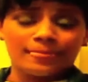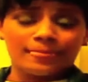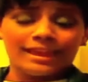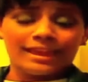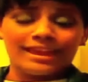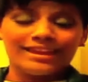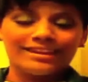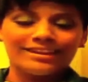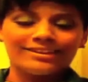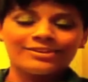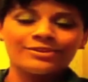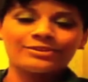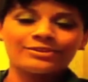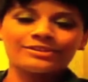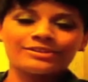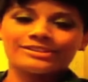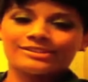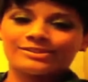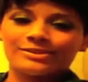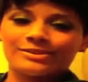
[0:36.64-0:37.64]
And I know
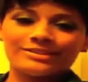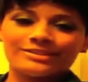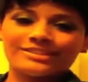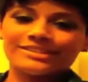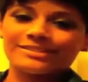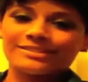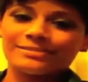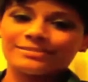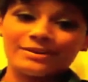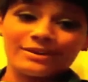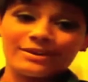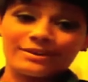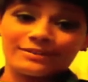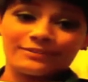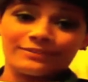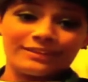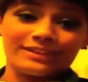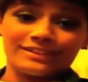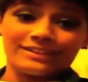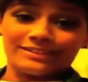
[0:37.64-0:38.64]
this is all just a part of
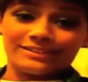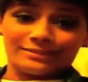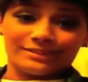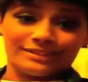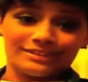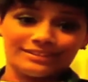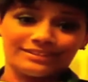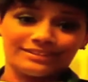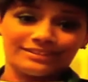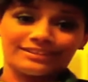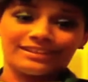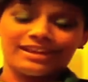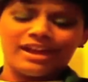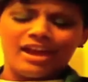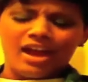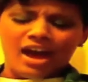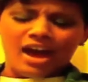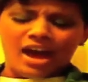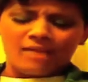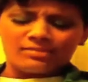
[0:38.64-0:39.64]
phase one.
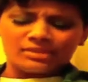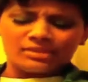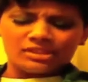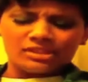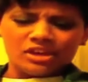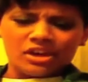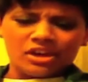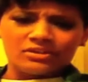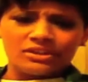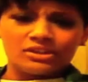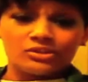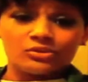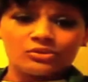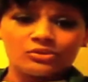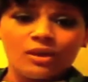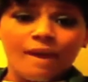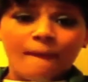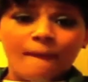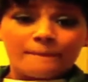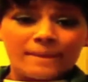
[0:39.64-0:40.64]
I'm sorry, you
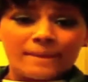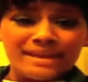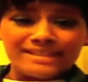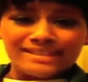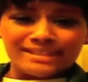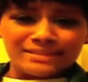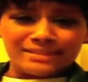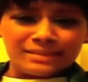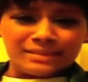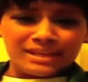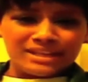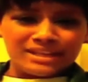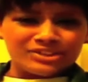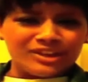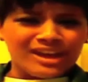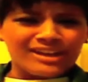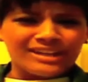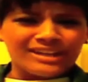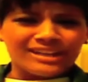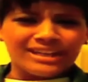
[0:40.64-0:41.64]
basic man
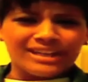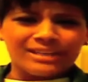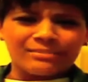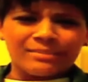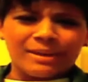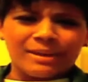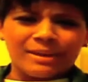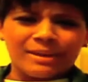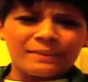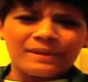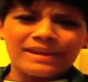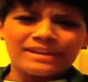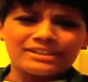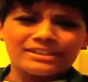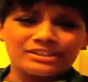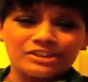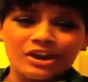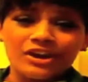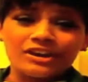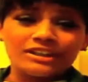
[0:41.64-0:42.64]
trying to get in my
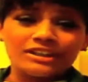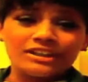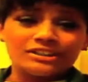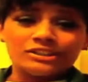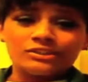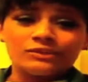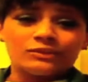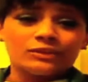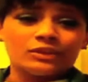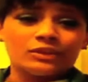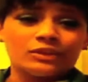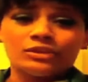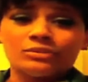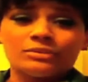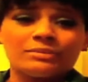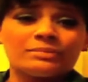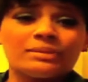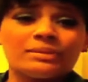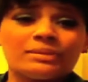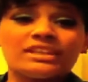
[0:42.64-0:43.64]
pants. Sorry, excuse for a
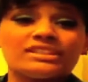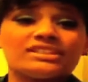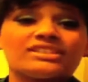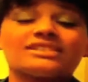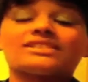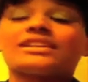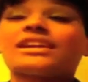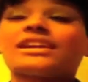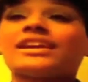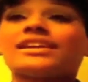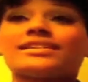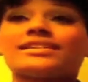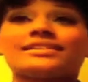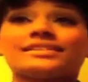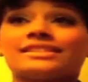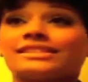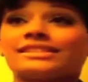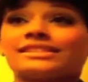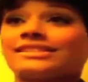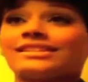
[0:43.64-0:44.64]
human being just can't
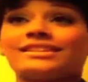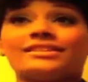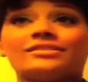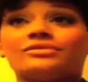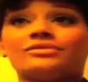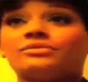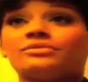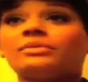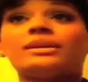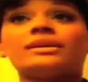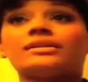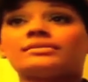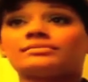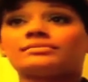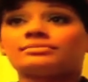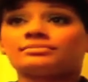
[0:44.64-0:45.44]
deceive me.